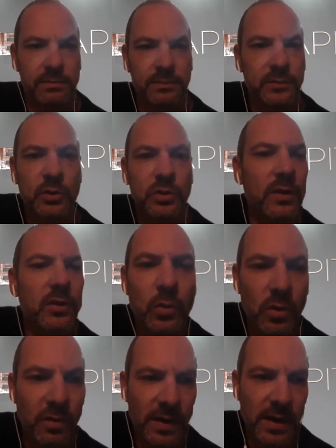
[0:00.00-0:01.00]
the two
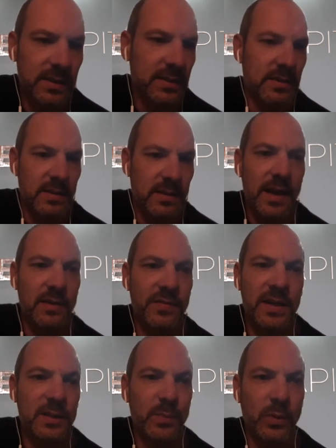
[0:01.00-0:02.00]
of us had
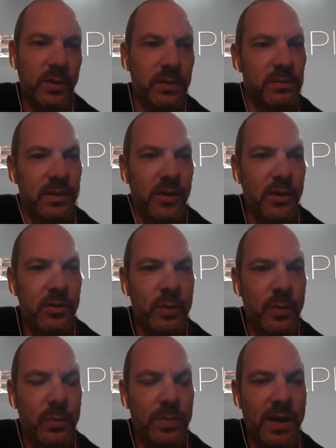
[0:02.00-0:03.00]
Facebook, we
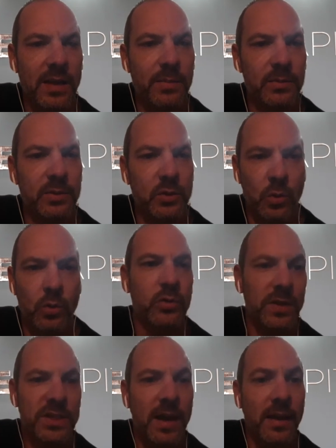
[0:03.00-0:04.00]
would be able to talk to each
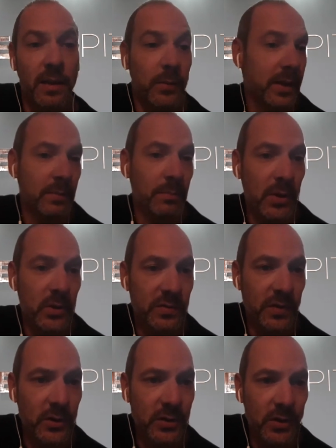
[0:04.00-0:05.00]
other. We can post
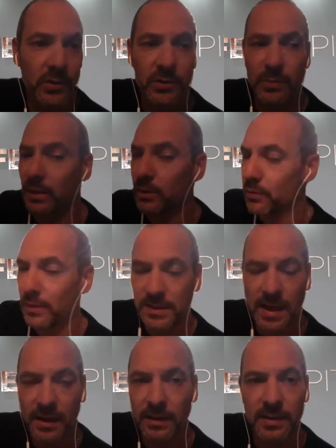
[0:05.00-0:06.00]
photos. We can do
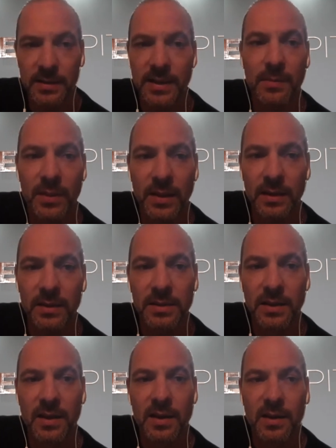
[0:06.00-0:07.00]
exactly the same things,
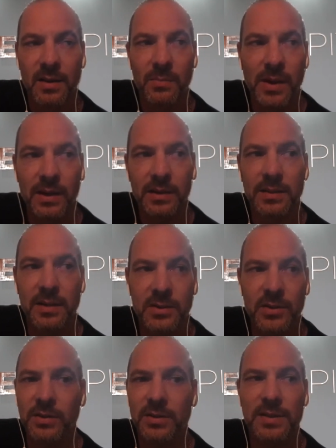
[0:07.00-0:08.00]
but it's
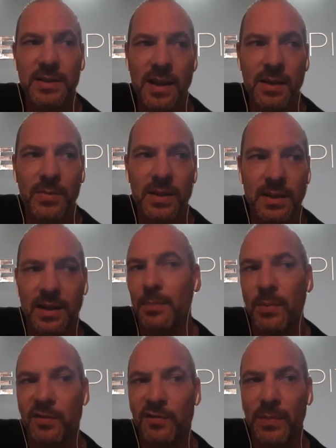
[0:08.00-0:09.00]
not the same as a couple
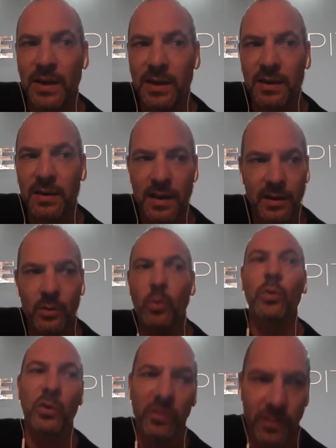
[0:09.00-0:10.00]
of billion and all
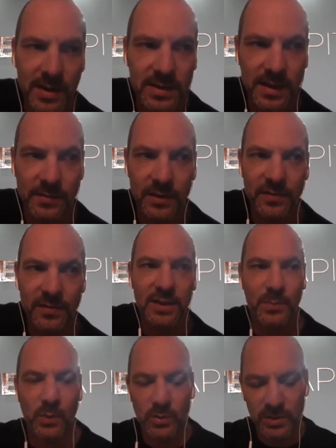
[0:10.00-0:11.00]
your friends having Facebook,
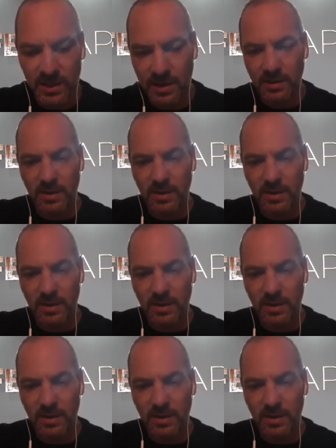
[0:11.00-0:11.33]
because then